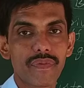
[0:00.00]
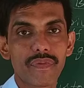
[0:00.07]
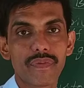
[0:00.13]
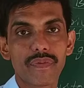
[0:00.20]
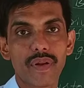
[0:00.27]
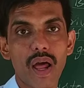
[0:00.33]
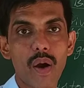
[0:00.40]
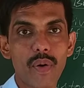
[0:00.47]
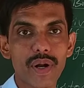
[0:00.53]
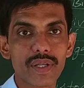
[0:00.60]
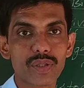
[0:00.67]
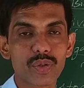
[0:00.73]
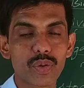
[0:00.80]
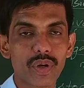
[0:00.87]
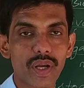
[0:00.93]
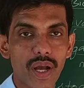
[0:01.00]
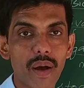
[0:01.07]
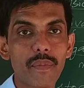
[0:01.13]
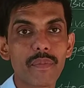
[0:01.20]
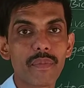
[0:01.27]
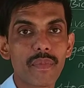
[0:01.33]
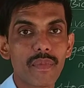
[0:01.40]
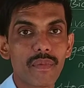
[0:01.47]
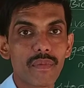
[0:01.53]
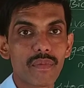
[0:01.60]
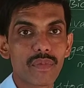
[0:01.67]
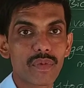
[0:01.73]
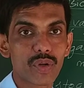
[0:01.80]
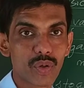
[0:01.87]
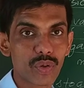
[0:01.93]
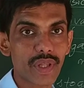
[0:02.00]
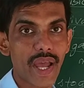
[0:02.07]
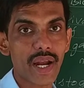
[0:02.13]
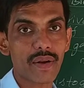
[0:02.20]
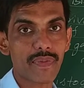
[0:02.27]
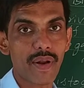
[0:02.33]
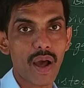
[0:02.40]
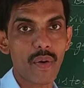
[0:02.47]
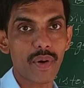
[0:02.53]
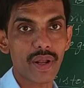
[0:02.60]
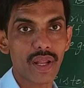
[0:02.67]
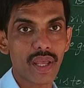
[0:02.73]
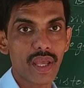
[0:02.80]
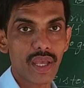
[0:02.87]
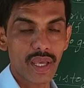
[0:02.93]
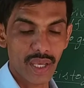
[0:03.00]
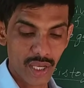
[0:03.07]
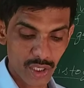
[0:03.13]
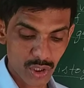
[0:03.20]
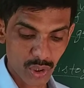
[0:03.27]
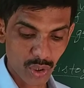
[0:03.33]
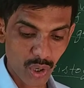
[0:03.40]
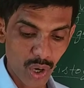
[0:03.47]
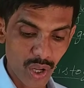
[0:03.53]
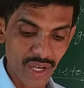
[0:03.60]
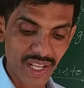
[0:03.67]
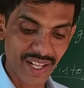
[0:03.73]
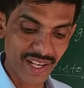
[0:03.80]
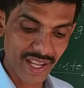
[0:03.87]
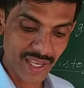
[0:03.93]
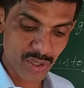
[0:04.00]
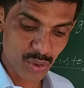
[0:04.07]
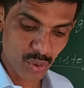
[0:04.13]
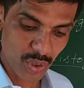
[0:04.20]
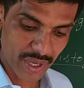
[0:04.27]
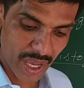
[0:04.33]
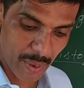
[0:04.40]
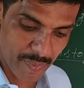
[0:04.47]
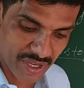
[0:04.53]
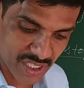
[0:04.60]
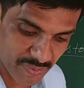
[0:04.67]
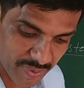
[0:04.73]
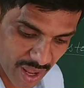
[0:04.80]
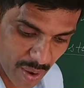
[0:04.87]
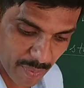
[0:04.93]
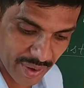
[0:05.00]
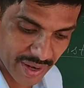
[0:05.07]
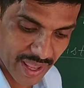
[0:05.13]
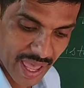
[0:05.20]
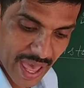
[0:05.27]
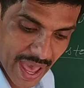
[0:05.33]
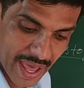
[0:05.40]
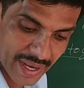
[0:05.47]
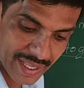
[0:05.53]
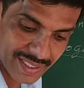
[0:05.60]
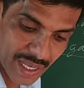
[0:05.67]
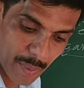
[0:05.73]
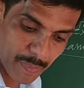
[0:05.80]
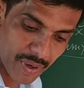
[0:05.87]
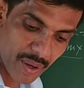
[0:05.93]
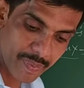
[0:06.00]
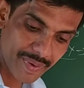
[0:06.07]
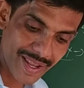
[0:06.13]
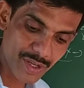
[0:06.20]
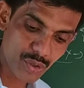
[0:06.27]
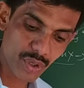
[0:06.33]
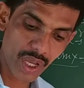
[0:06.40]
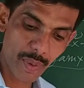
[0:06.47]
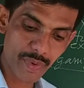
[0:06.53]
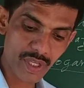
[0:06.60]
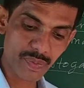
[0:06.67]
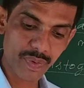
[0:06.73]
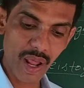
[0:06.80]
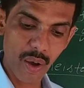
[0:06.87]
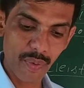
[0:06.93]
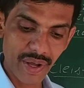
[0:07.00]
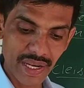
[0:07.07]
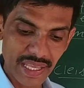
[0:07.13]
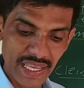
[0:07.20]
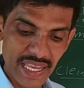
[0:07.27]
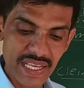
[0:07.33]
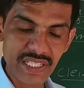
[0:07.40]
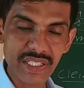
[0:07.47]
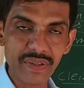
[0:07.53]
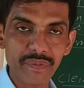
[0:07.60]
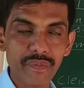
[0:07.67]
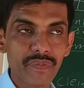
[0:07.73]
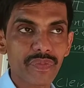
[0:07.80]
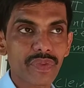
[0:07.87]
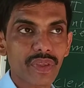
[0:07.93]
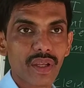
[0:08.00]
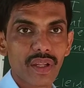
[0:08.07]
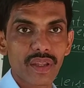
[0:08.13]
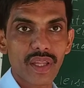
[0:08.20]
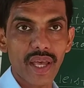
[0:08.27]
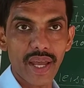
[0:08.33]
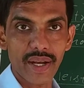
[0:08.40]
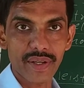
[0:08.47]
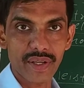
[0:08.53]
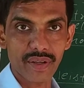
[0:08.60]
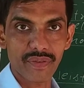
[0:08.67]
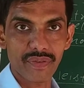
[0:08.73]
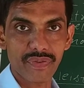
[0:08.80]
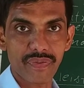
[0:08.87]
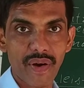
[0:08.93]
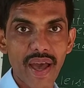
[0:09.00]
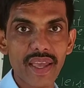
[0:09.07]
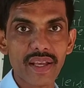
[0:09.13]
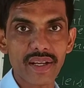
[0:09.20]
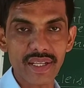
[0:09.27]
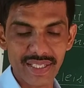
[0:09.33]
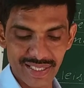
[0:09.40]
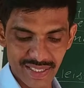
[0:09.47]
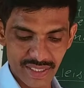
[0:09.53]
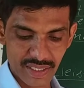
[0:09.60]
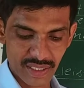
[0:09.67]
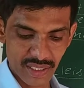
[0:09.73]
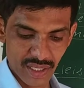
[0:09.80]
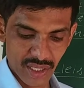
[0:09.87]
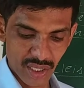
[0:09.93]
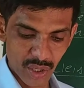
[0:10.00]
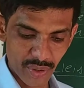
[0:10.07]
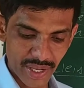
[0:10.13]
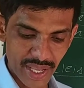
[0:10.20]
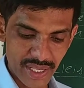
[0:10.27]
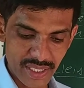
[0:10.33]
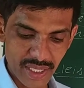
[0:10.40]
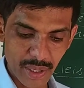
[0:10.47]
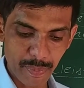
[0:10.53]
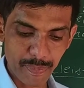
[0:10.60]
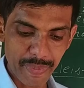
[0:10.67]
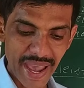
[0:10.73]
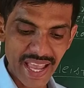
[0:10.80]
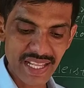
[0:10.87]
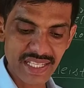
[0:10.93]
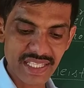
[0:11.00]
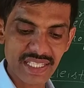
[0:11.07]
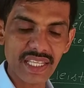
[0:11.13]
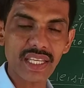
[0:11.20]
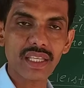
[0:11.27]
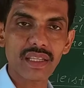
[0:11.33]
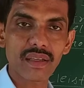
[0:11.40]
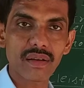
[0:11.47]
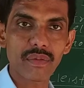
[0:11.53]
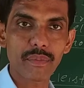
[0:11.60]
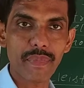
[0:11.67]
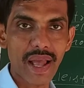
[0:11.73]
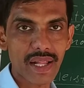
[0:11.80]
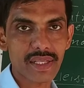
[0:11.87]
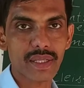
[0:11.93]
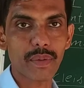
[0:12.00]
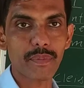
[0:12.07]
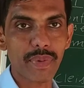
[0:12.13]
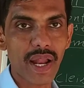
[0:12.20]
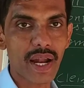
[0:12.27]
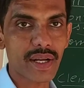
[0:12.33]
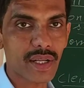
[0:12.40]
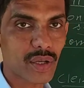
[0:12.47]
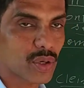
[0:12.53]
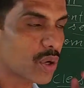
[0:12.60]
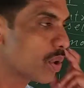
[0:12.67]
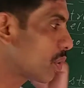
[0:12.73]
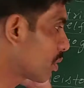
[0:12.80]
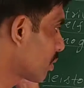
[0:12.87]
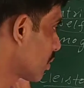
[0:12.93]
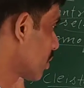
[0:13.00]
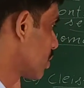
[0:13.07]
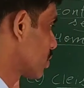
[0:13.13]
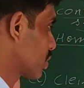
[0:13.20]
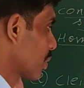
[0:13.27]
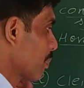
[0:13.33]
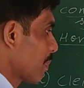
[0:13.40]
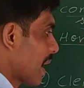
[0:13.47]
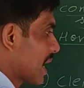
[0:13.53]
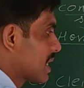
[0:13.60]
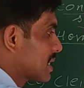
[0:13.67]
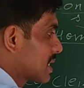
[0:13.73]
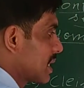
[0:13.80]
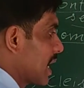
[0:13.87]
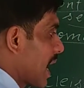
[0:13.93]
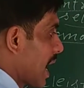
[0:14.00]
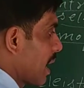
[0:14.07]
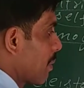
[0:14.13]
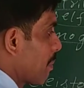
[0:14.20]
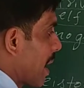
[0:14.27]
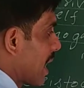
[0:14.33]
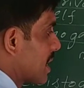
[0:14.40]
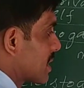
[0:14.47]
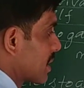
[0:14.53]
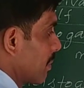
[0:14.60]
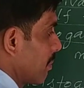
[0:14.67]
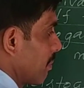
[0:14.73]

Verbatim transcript: flowers to come to that flower is called cleistogamous flower. An example of cleistogamous flower is that ficus, you can say pansy, balsam plant. You know, so pansy and balsam.